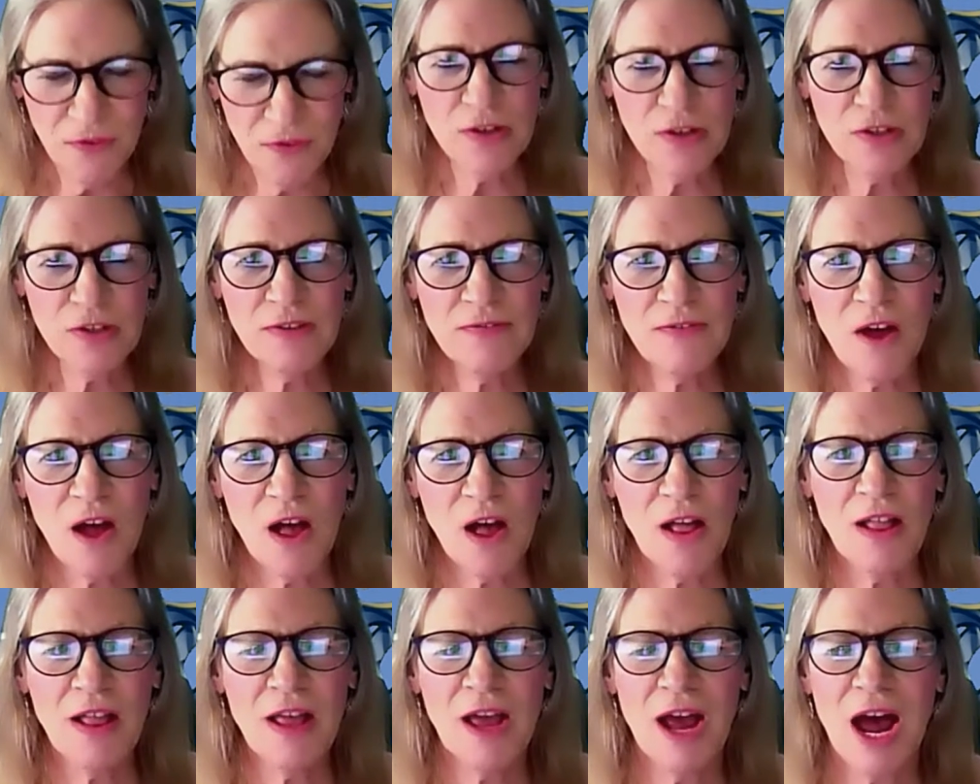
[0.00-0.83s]
first of
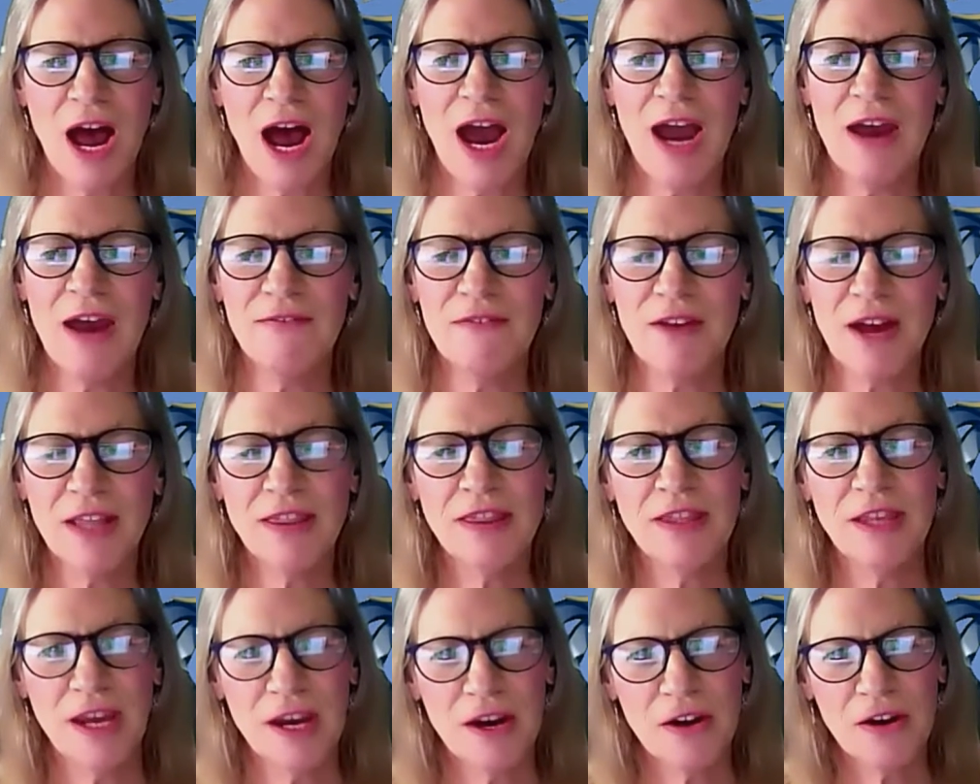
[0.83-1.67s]
all, I've
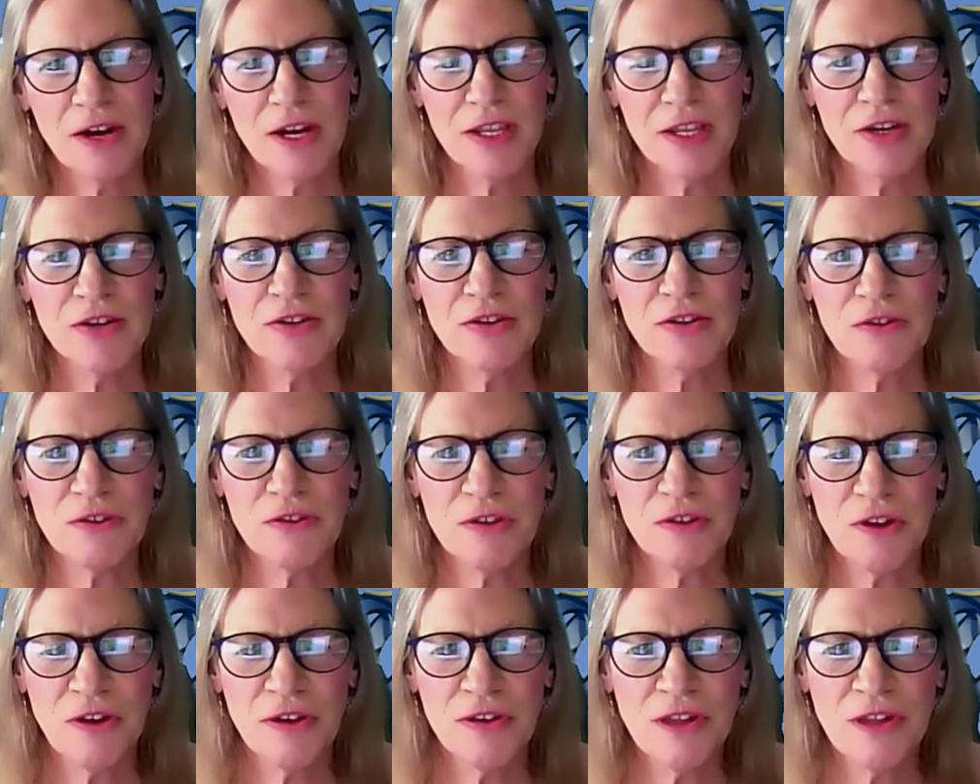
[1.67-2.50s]
got the air
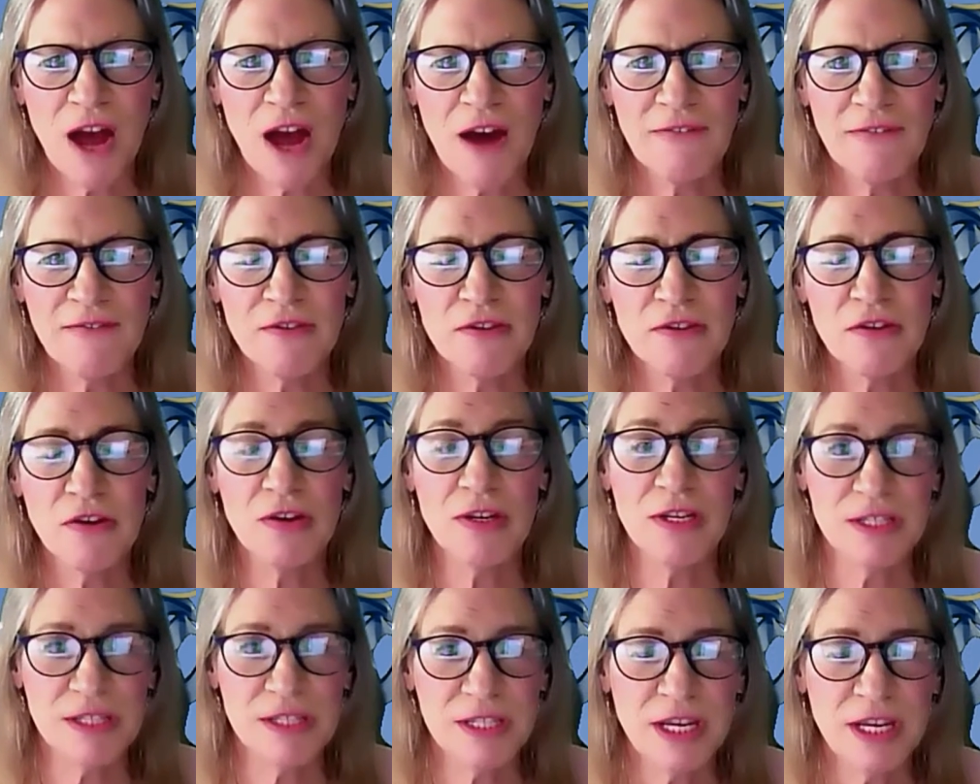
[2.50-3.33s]
conditioner turned off,
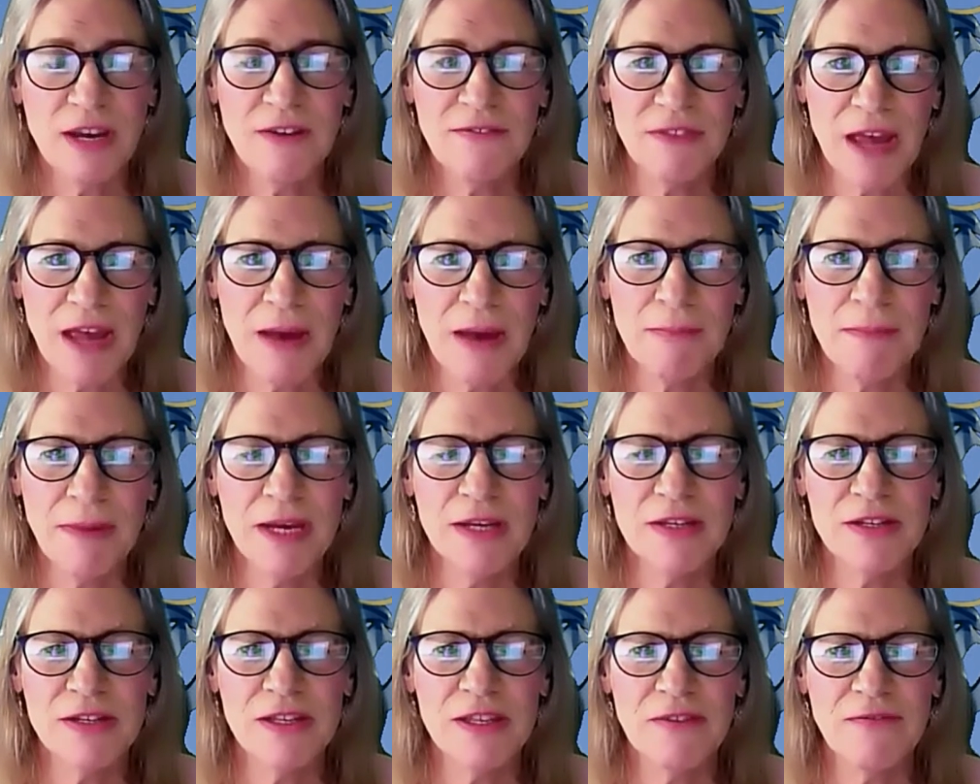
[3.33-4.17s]
so let's see if that
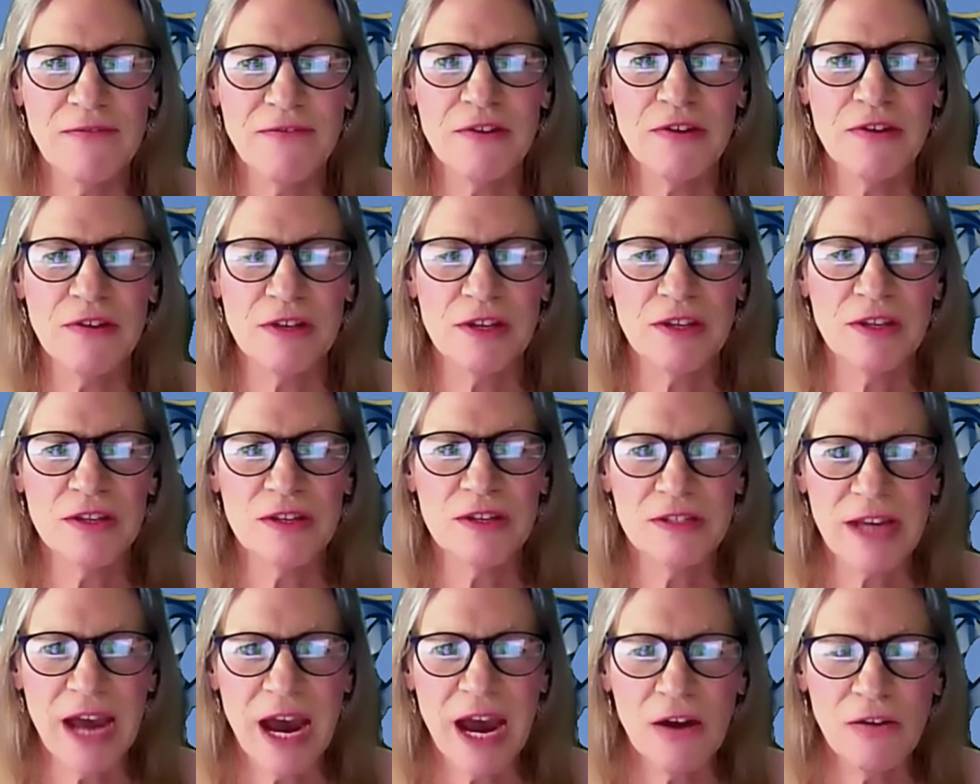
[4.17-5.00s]
makes a difference in
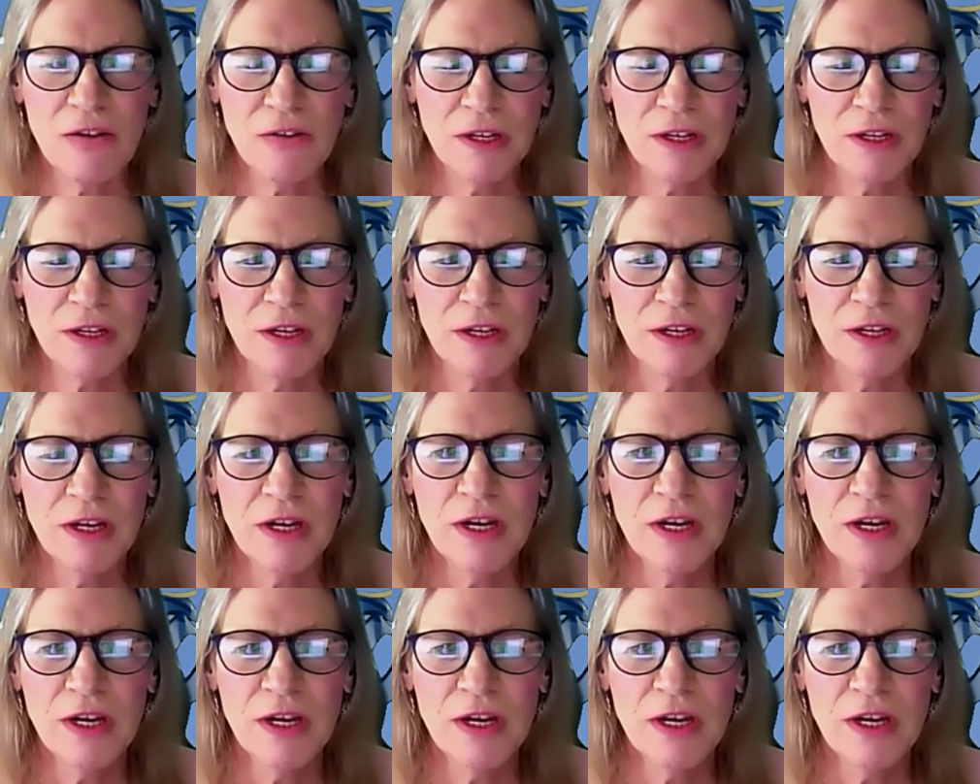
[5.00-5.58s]
the sound.